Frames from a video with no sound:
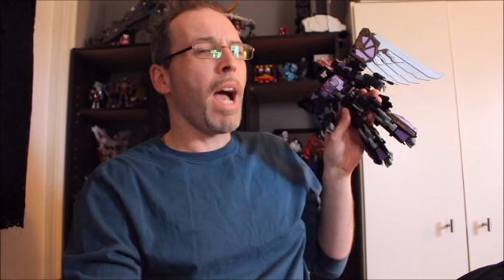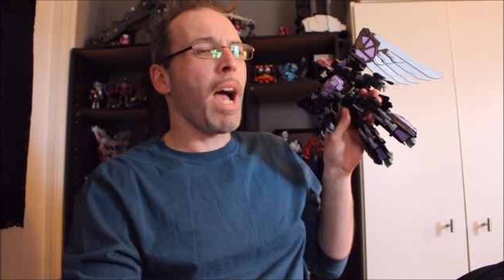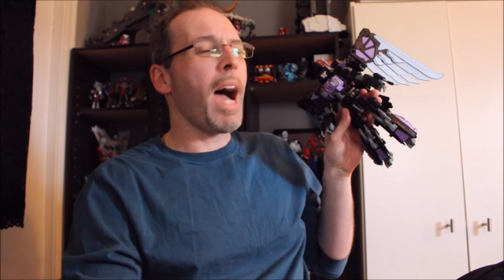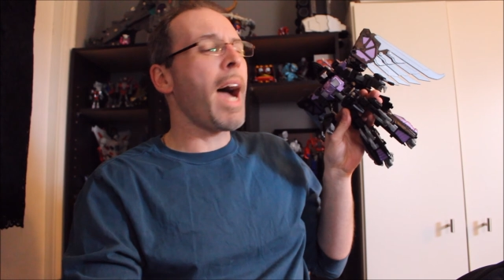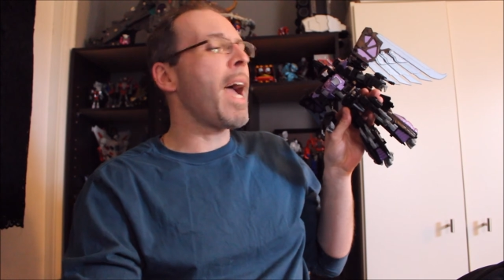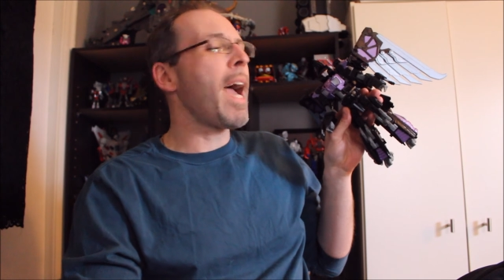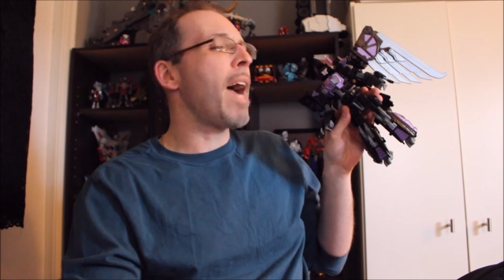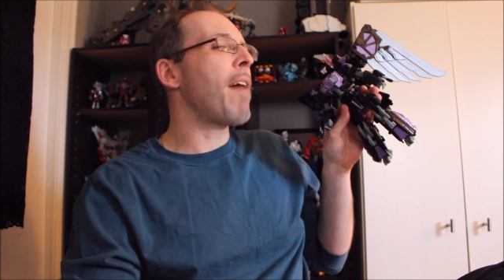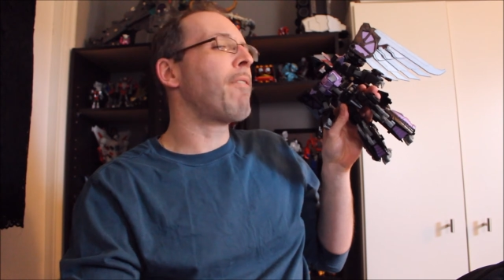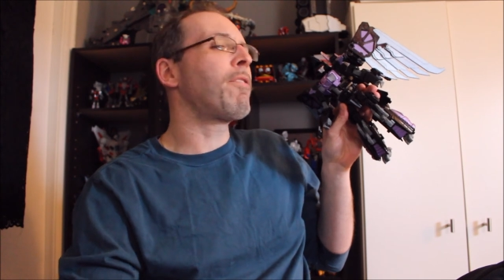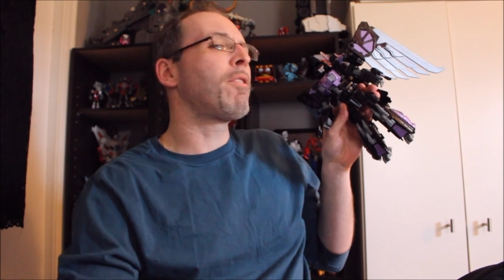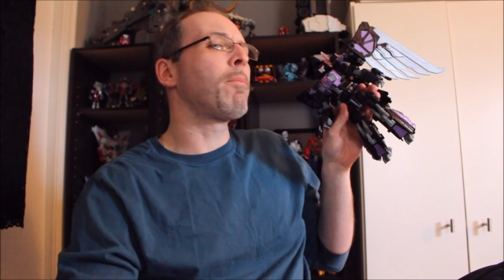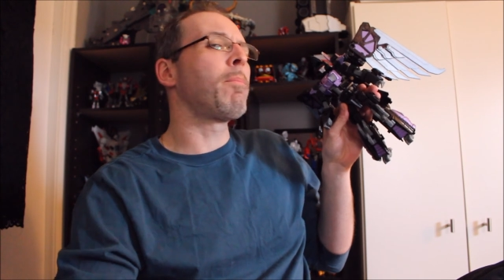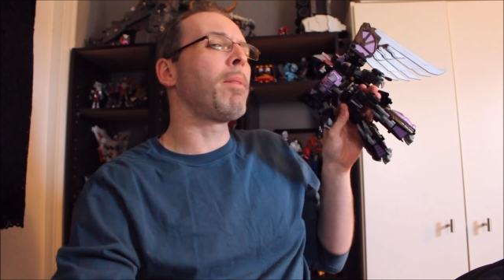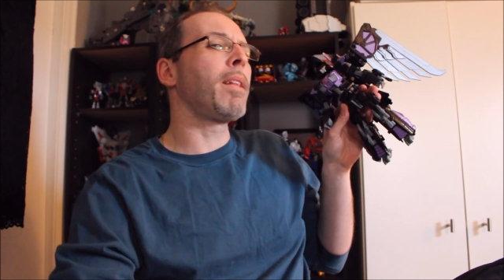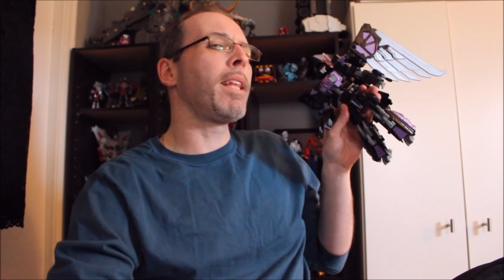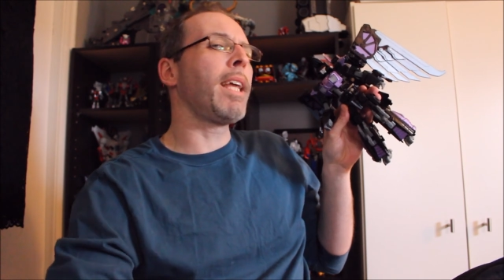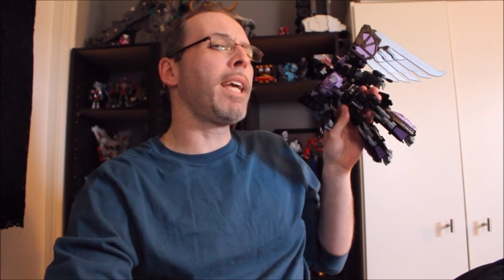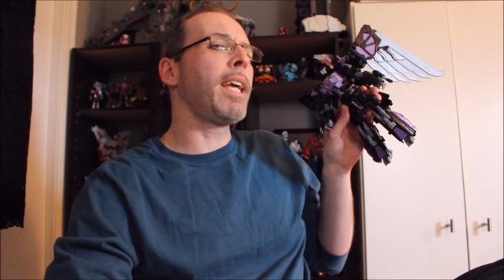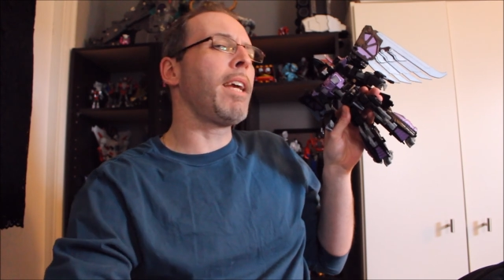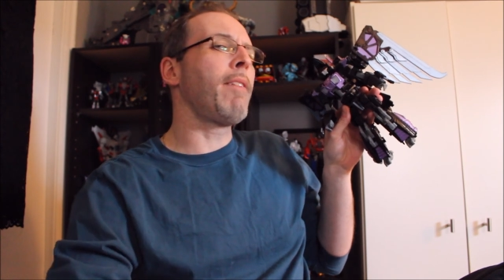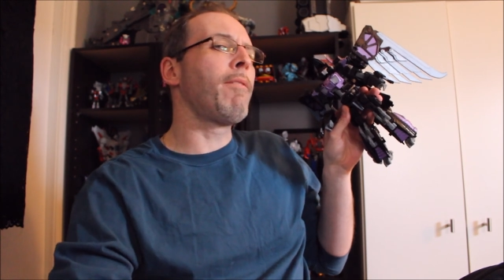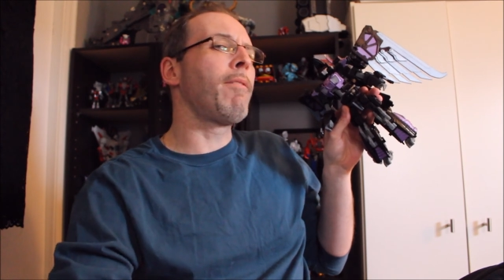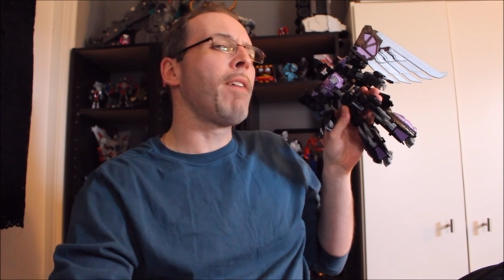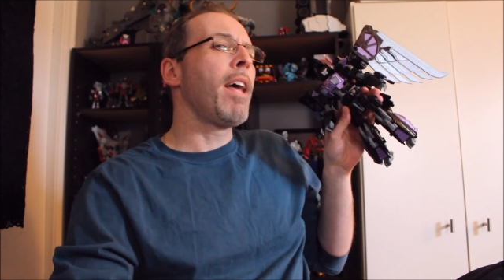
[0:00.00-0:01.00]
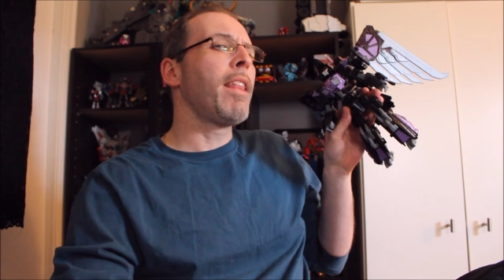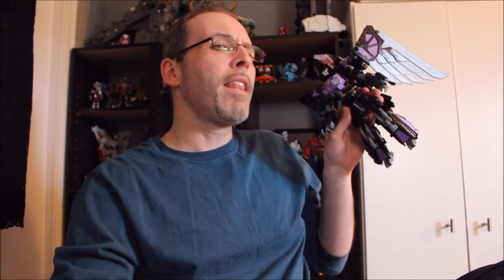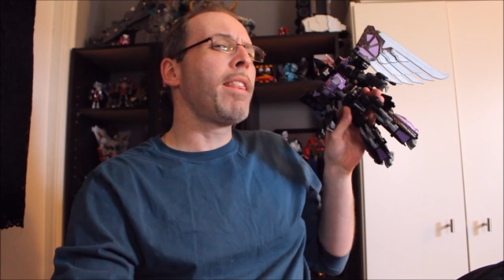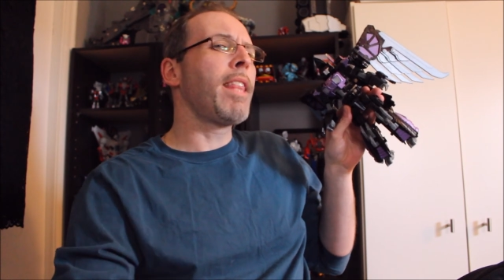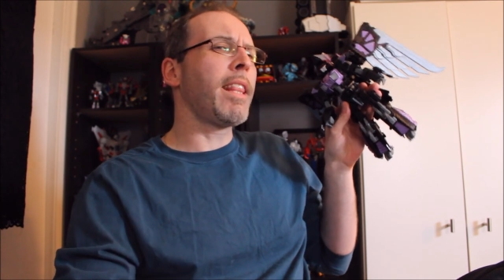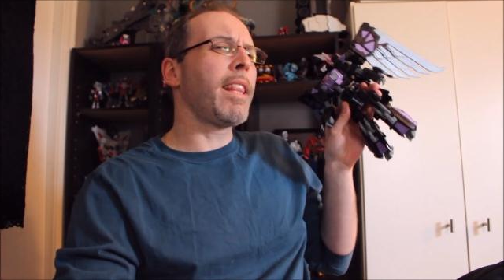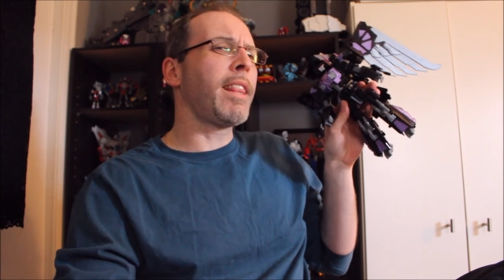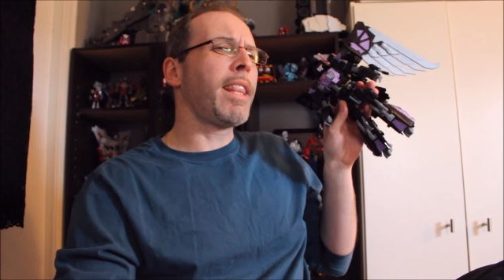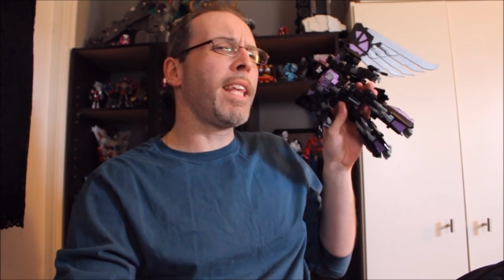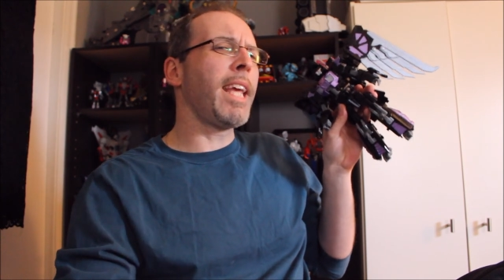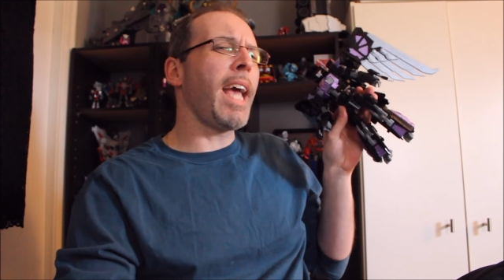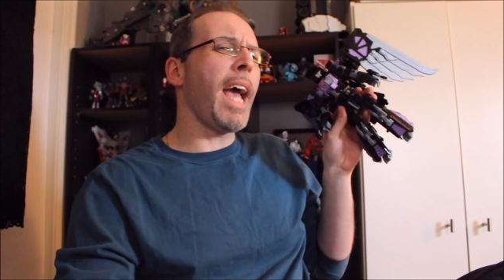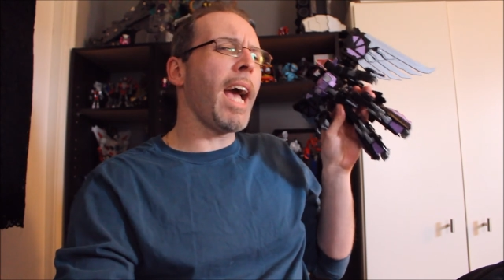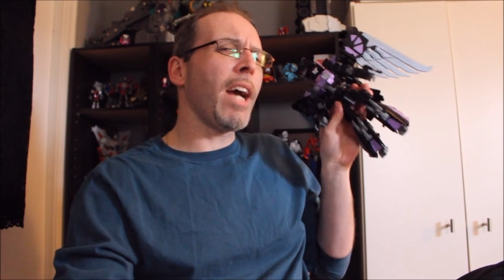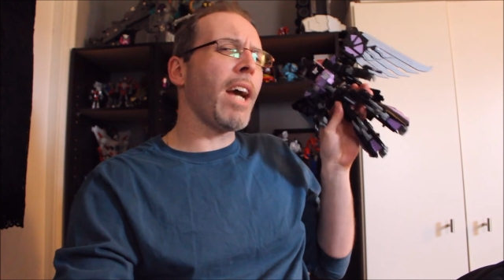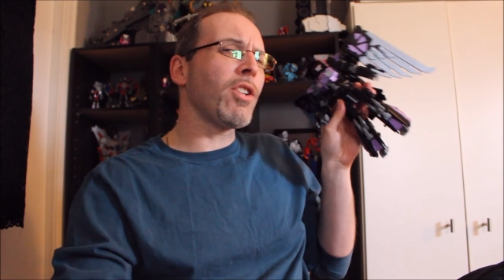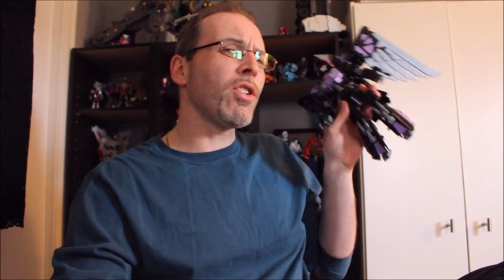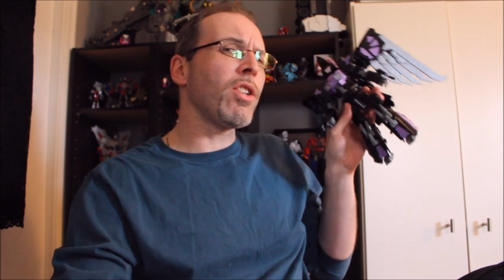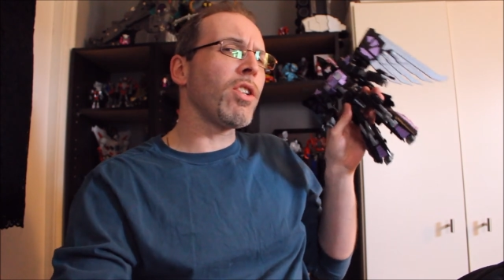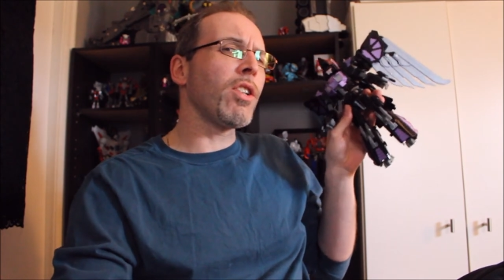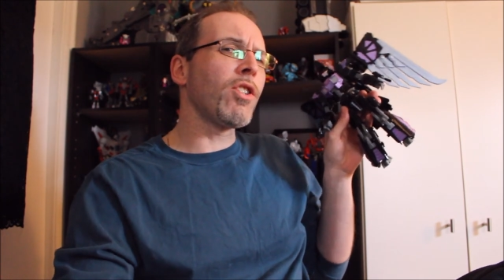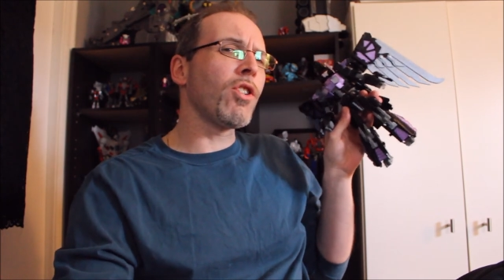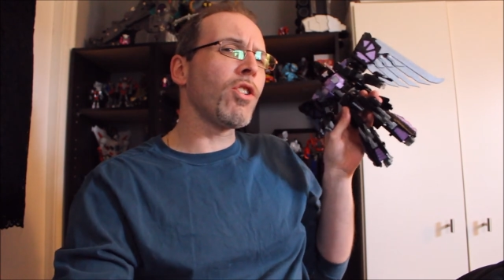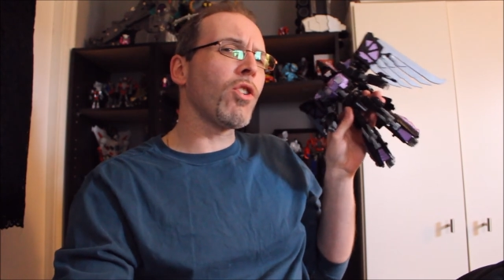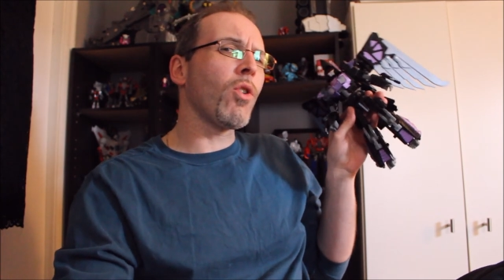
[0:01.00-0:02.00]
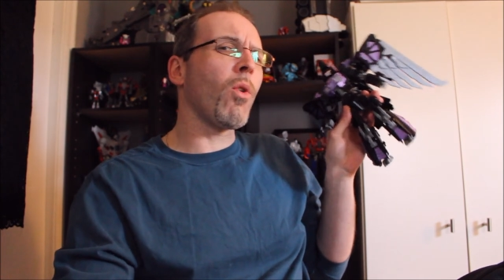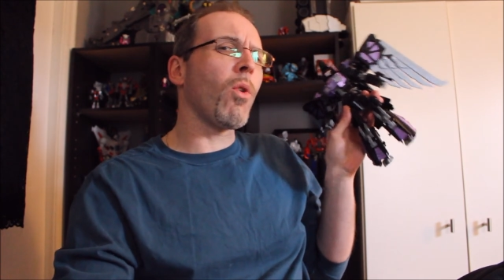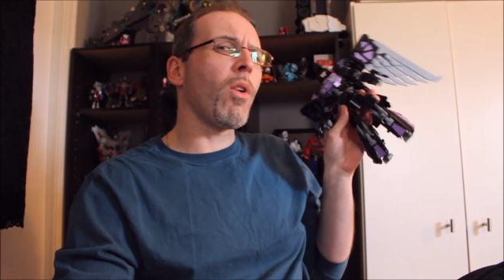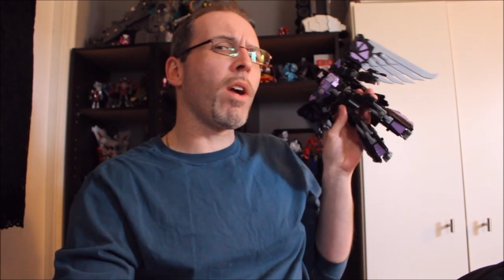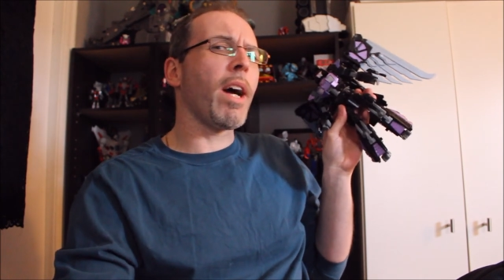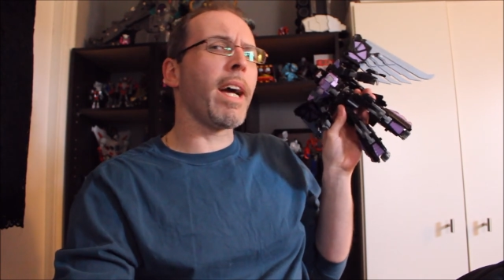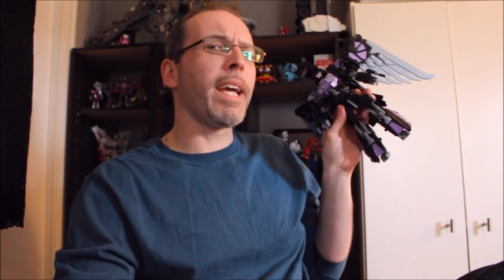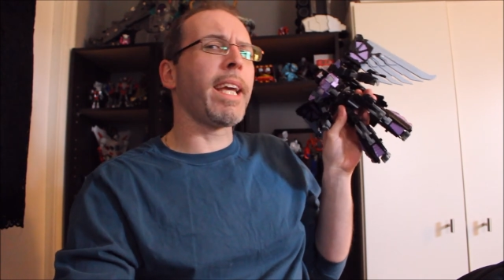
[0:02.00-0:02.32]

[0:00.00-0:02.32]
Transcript: I have to believe that the excellent score